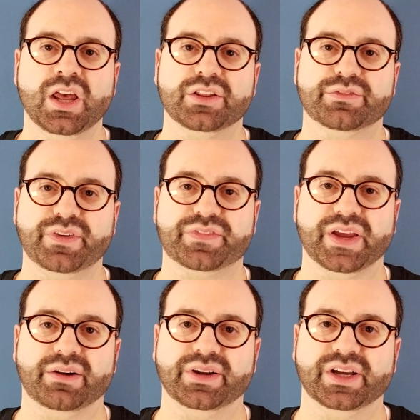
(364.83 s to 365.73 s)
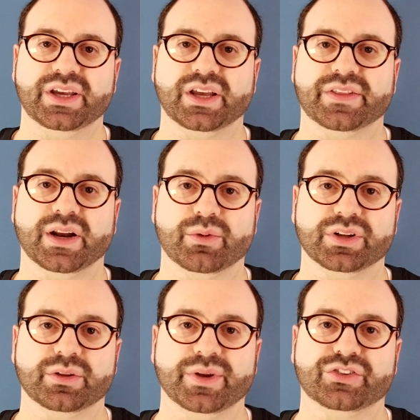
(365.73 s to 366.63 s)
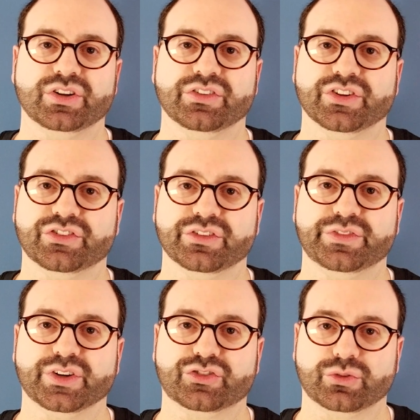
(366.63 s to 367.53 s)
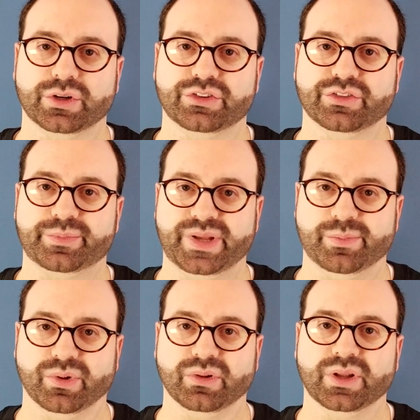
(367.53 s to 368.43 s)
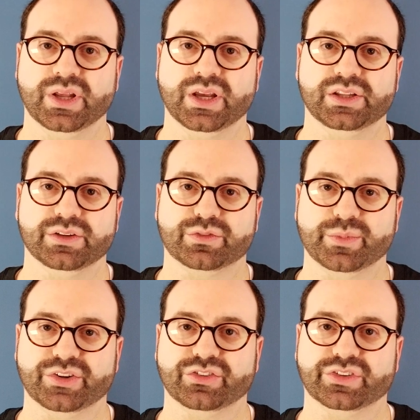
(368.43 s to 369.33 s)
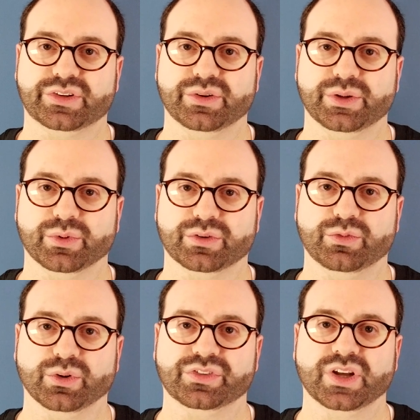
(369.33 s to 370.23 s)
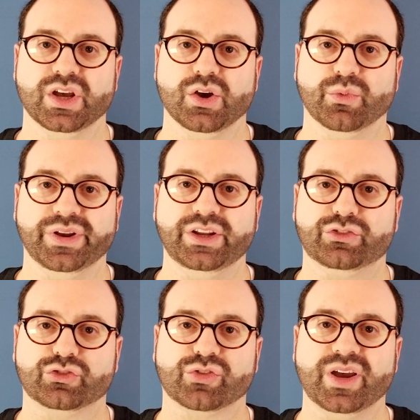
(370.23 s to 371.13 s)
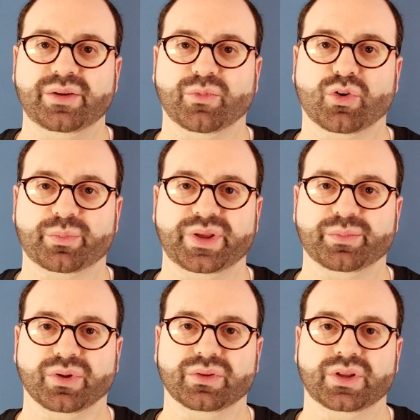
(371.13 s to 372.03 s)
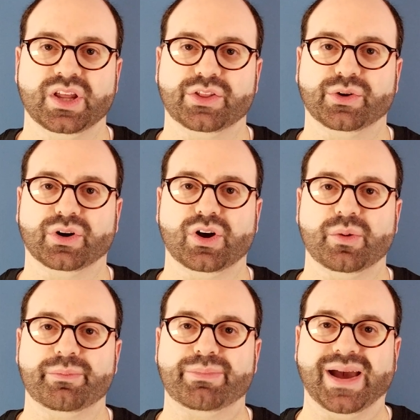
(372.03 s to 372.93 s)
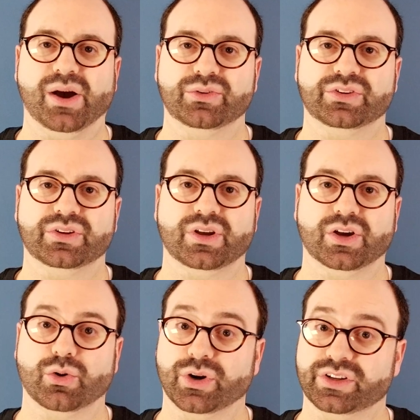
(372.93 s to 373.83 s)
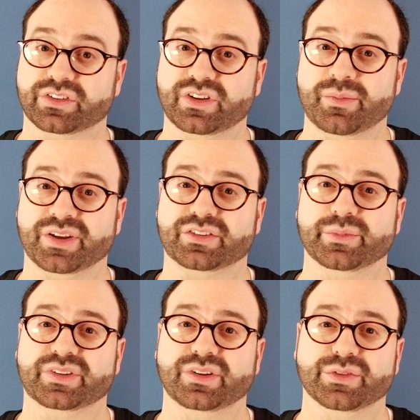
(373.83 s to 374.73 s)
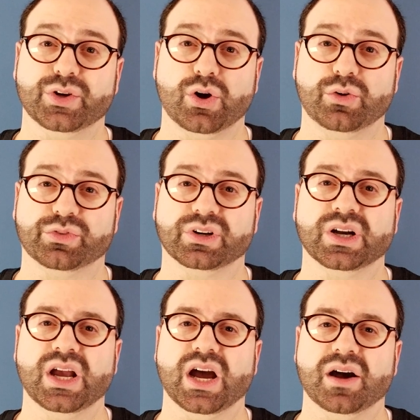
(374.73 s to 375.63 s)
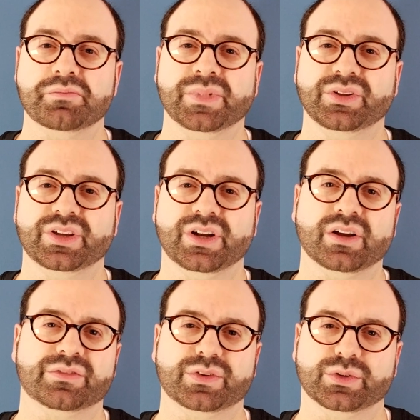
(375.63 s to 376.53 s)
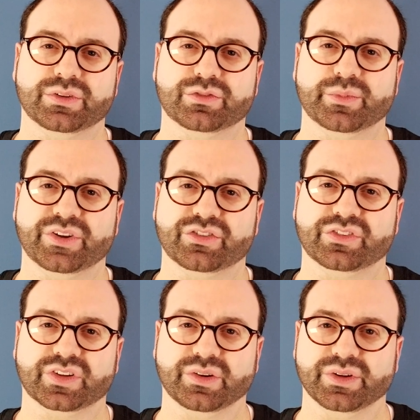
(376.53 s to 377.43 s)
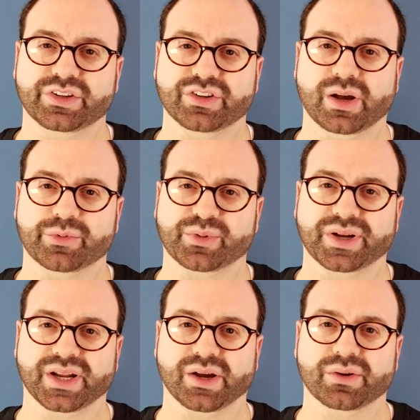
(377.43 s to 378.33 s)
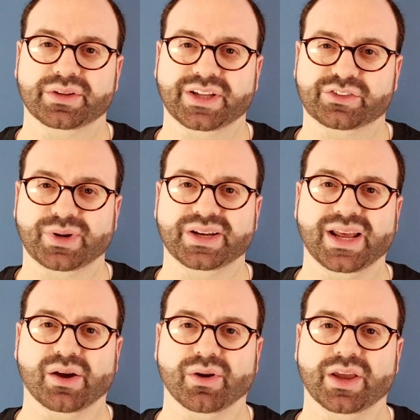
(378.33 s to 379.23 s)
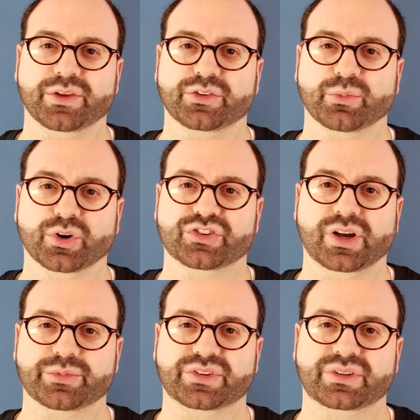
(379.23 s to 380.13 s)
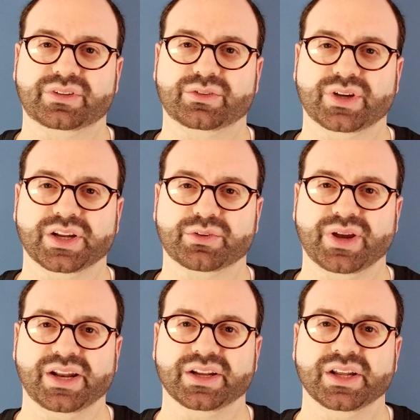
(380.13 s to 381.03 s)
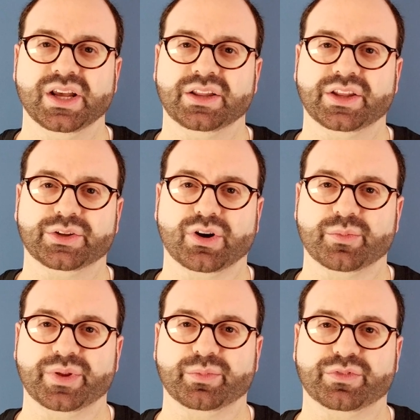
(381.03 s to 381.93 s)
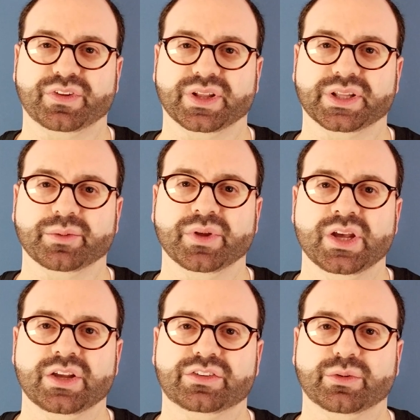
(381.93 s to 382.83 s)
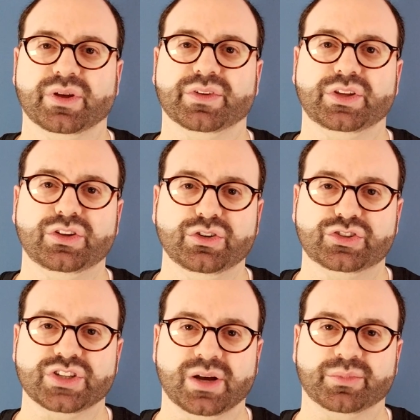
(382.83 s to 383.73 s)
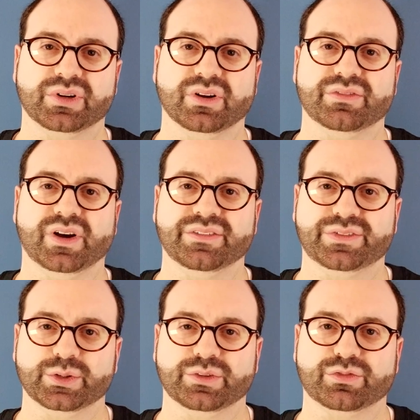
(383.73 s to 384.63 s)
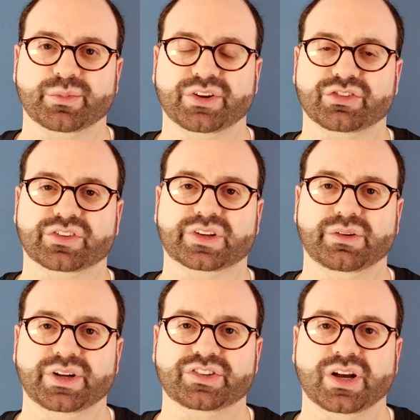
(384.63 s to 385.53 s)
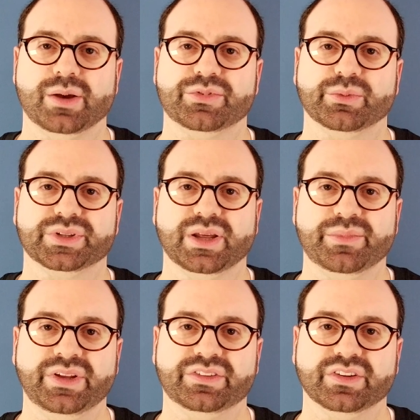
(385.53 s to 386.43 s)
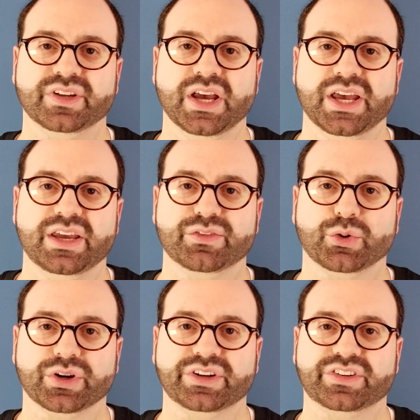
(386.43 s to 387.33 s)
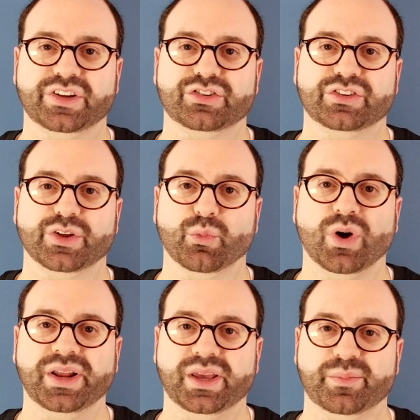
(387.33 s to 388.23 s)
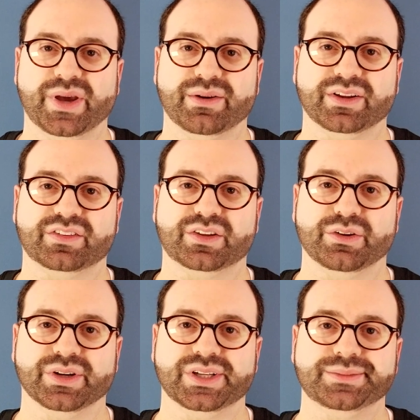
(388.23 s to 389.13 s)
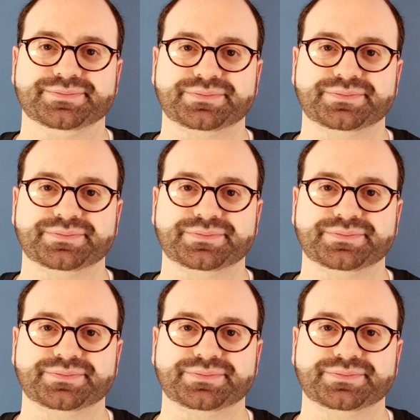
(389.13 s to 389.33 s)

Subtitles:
The fifth area that I wanted to mention is the severe shortage of people in the information security workforce. We need to train more people. There are about, according to some estimates, even over 1 million unfilled information security jobs right now. That's right now, and there's more jobs getting created than there are people filling them. So we have a huge number of unfilled information security jobs, and what that means is even organizations that want to get better at security